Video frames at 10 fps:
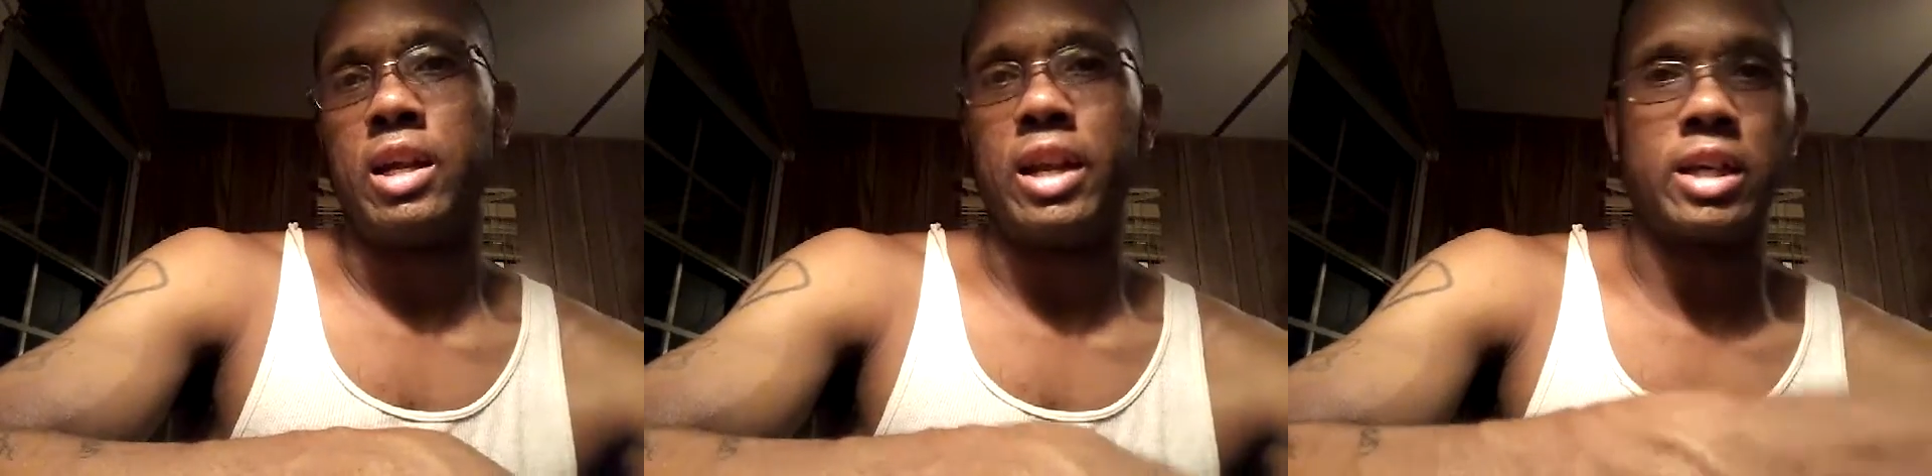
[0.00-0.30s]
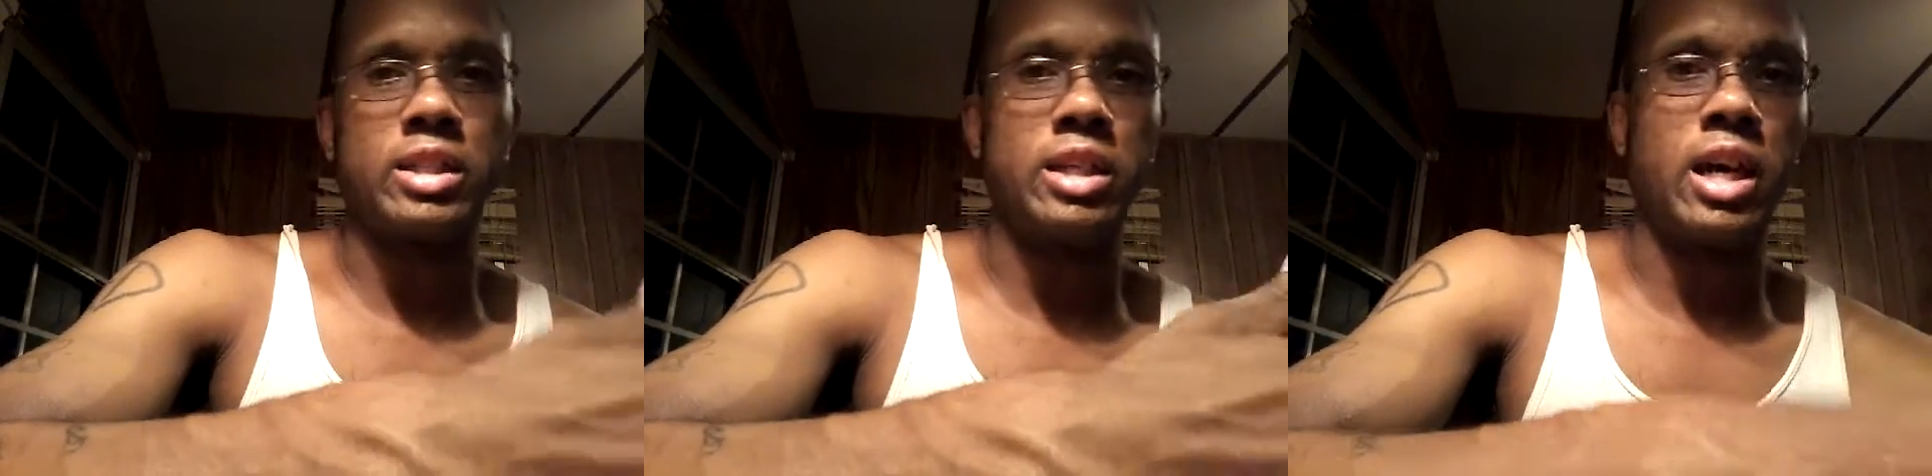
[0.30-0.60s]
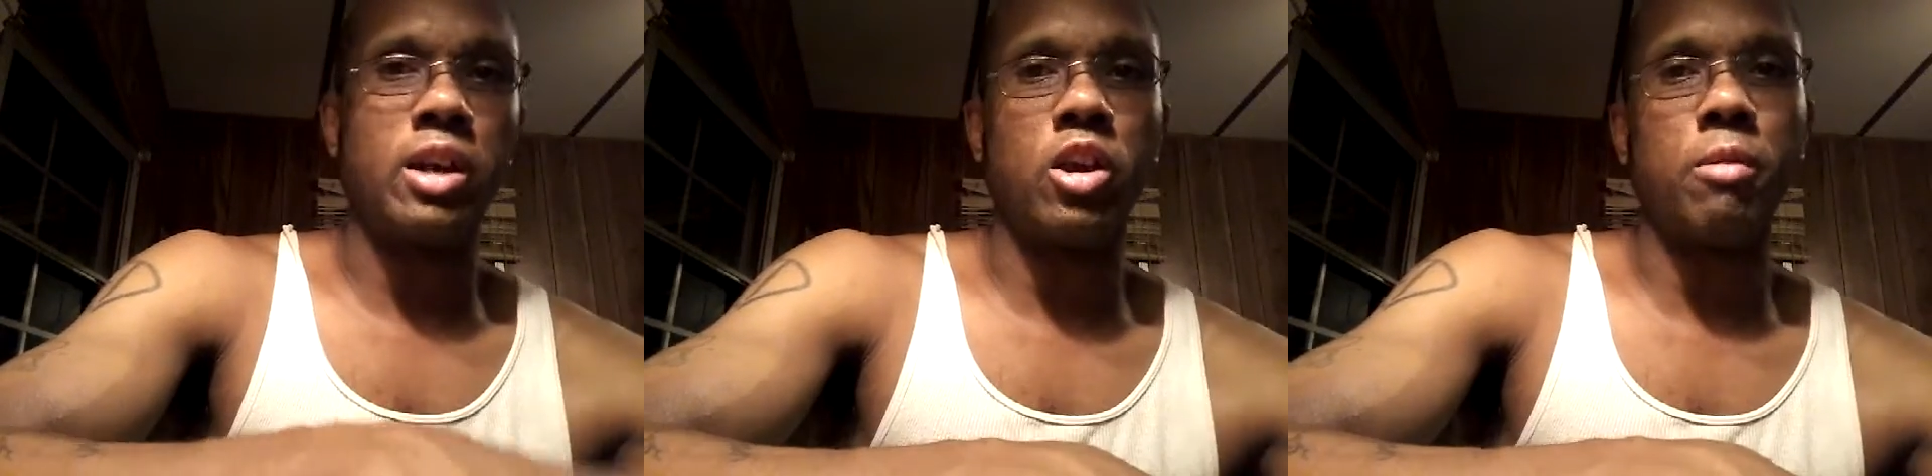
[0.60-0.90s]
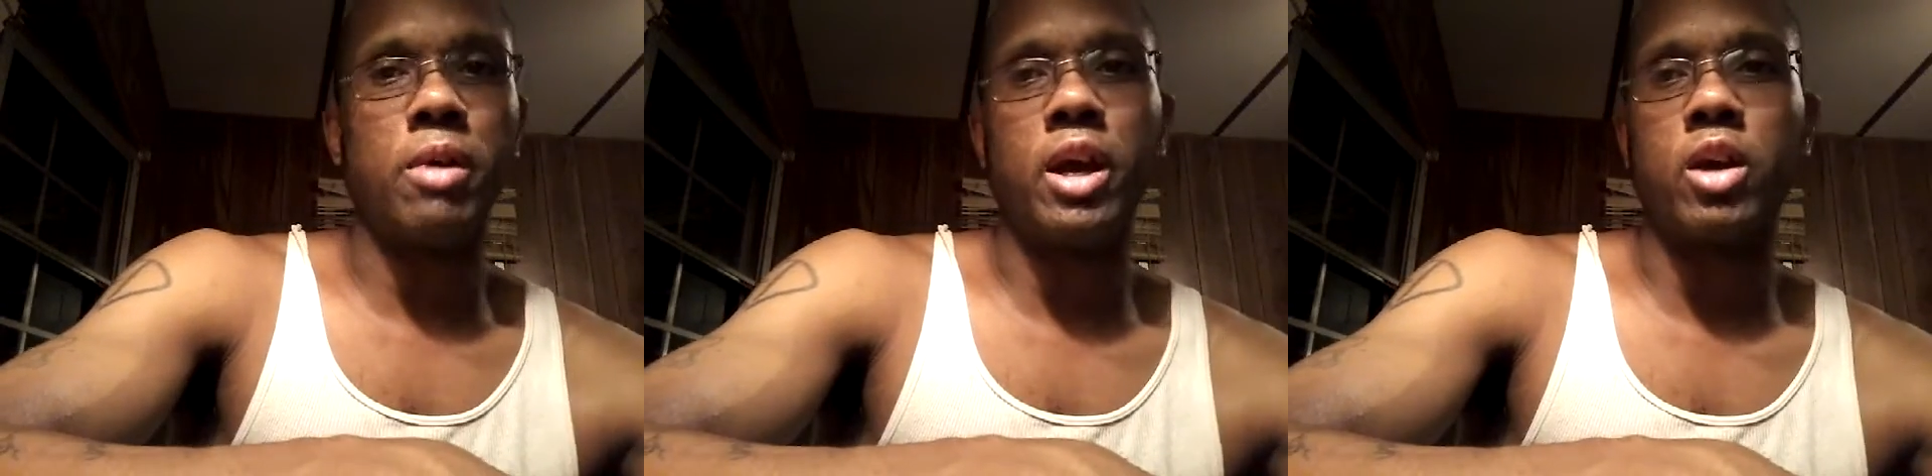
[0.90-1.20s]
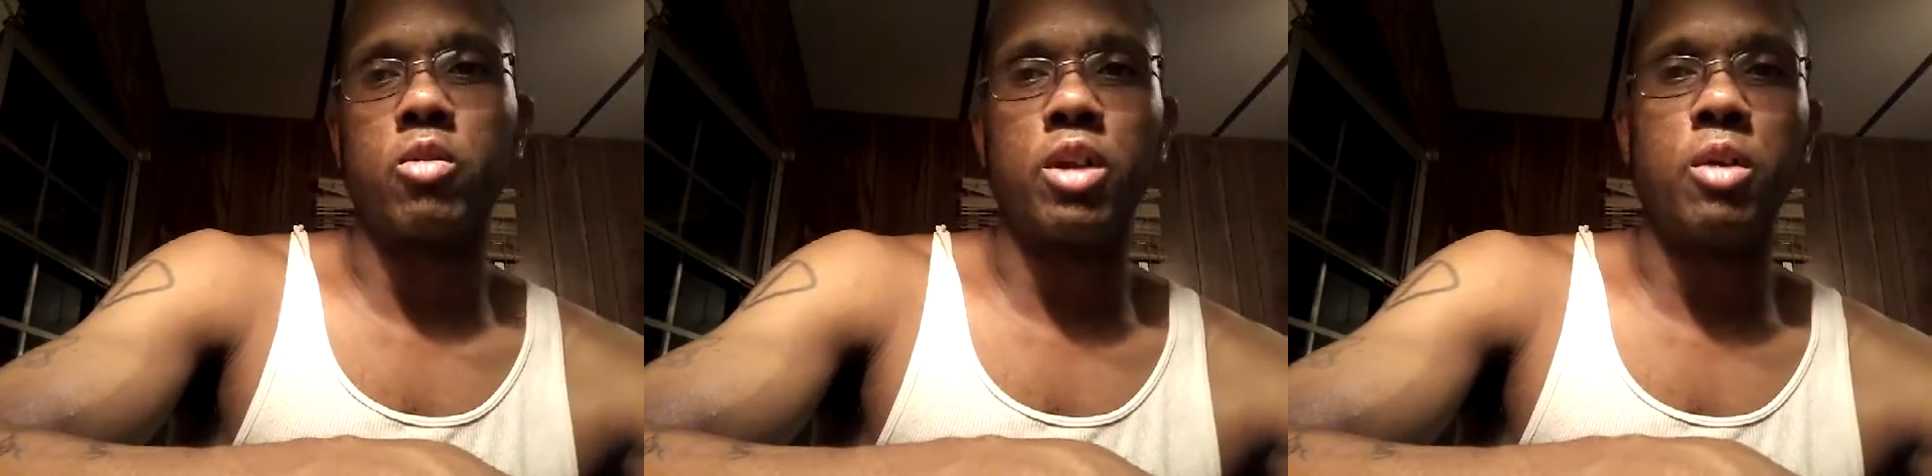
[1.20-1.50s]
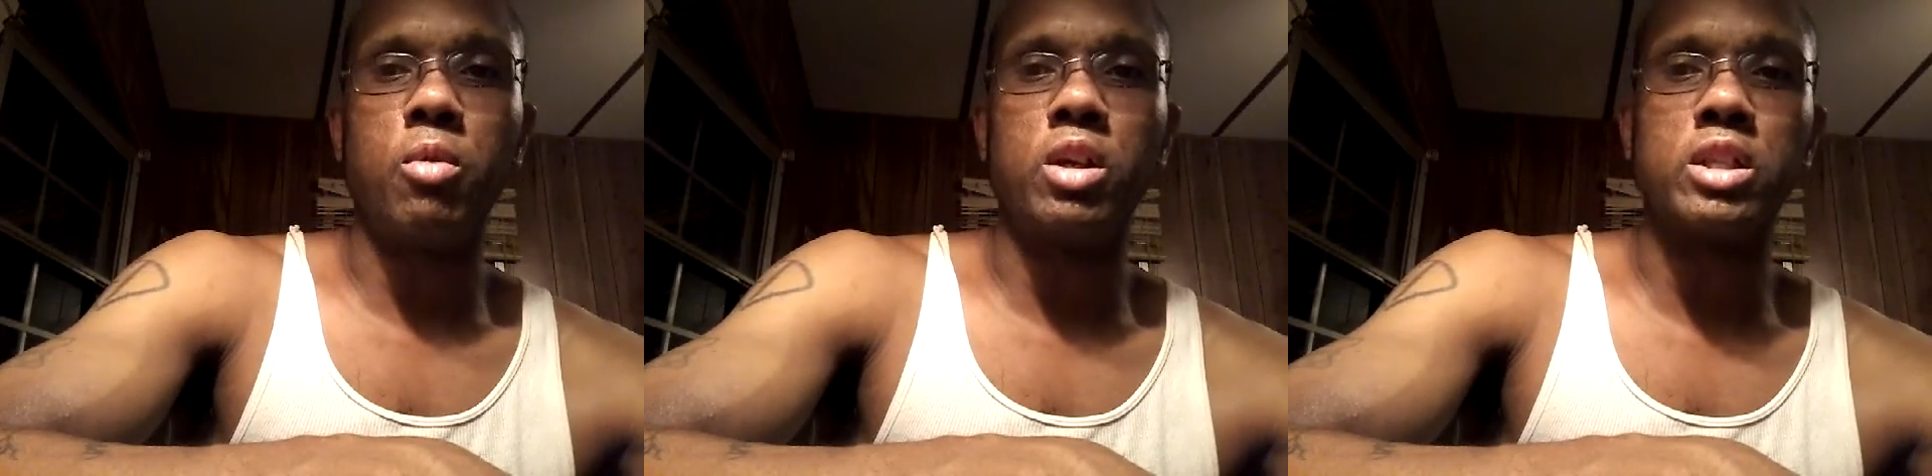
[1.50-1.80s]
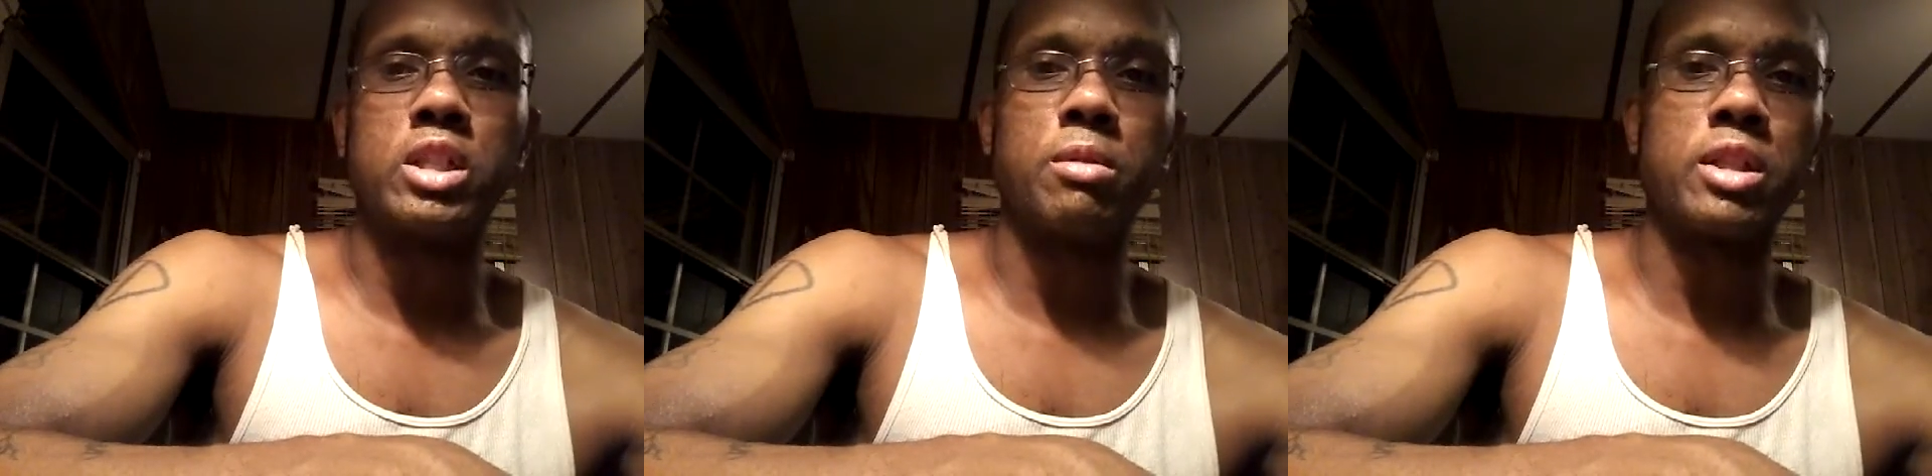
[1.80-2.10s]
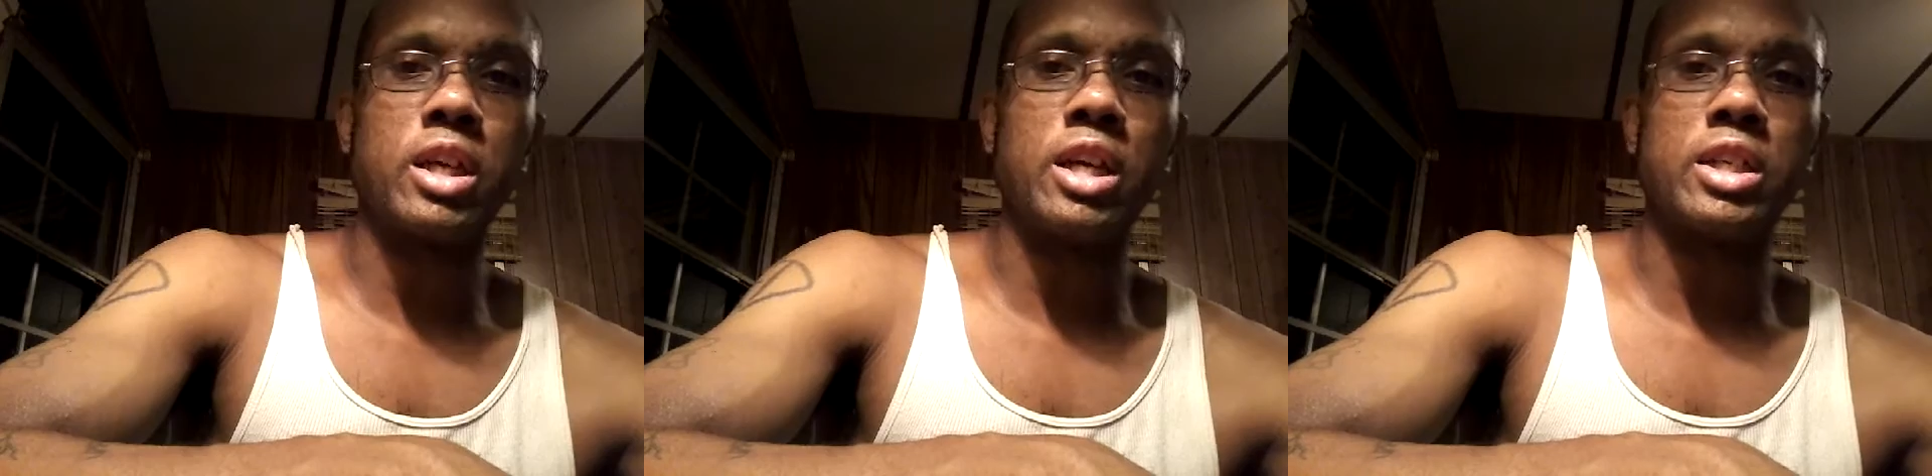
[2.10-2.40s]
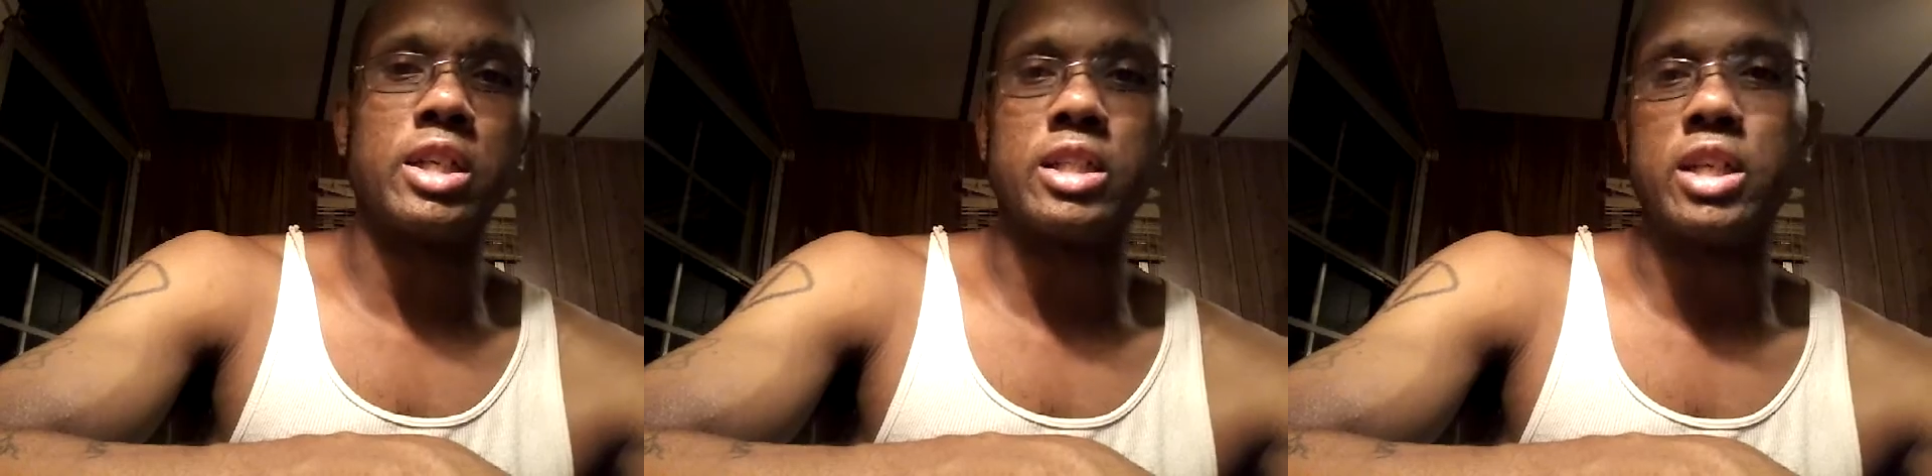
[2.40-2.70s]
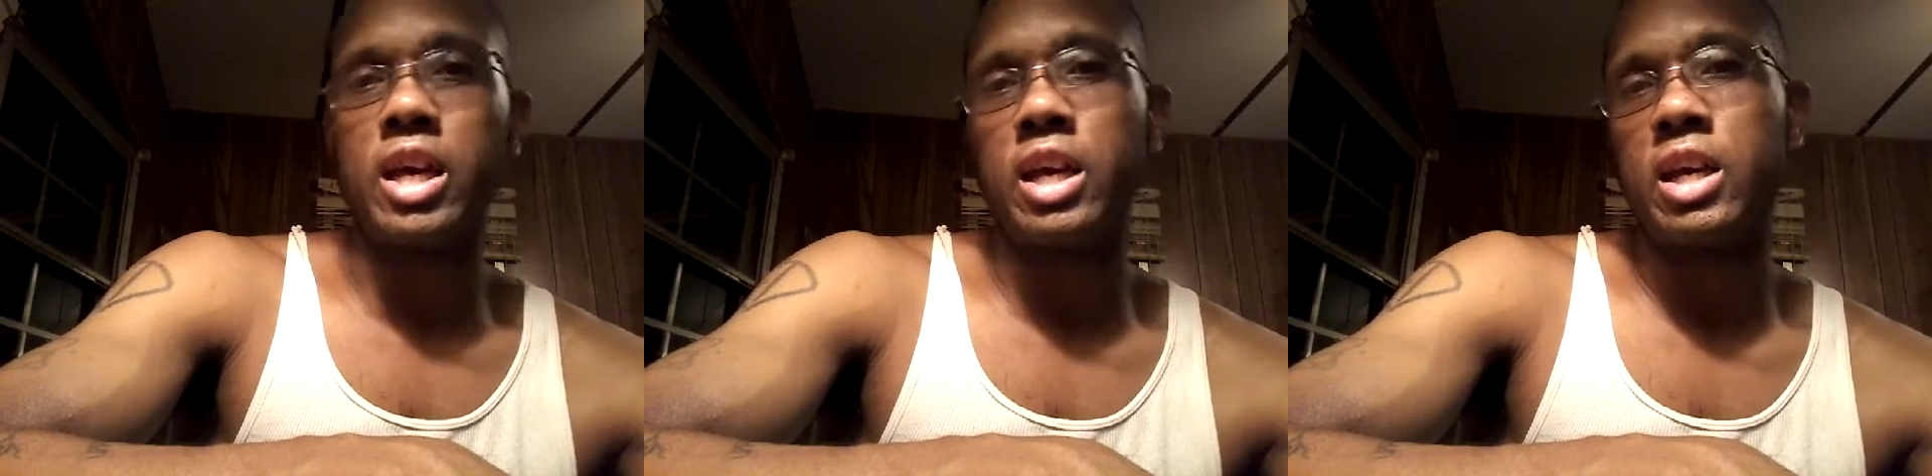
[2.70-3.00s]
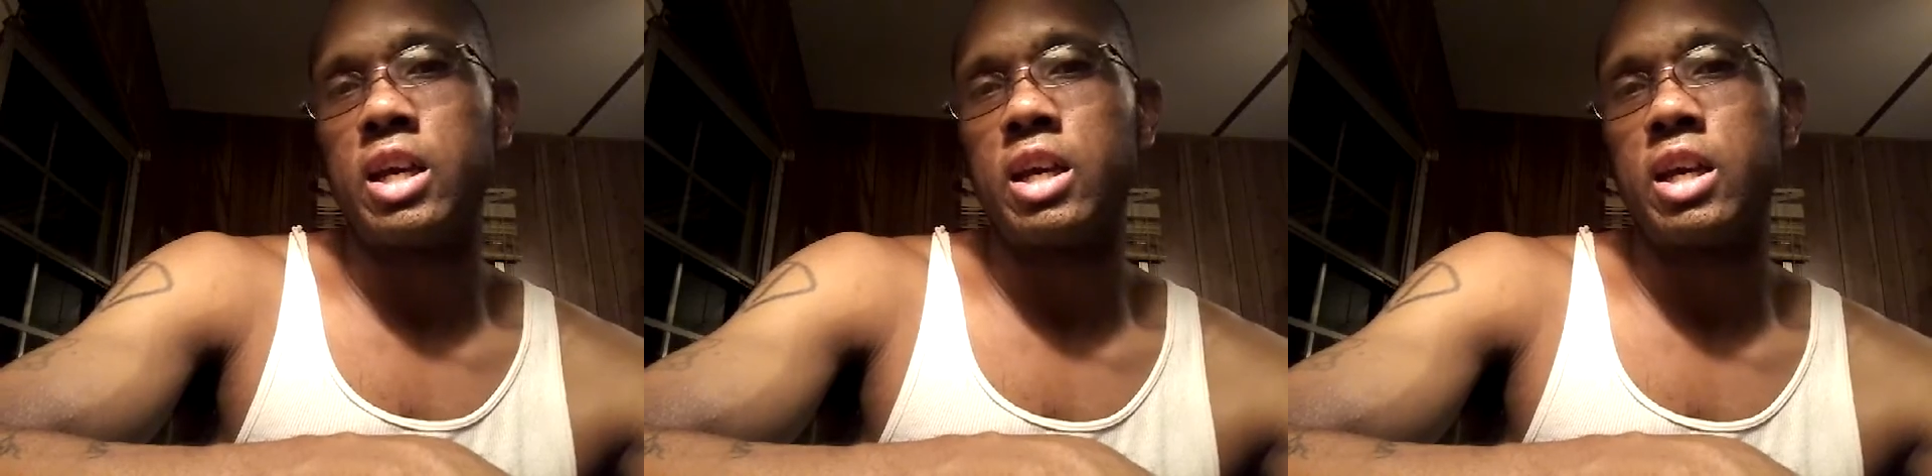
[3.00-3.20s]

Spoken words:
Like I said, I know you might not agree with some of the things I say.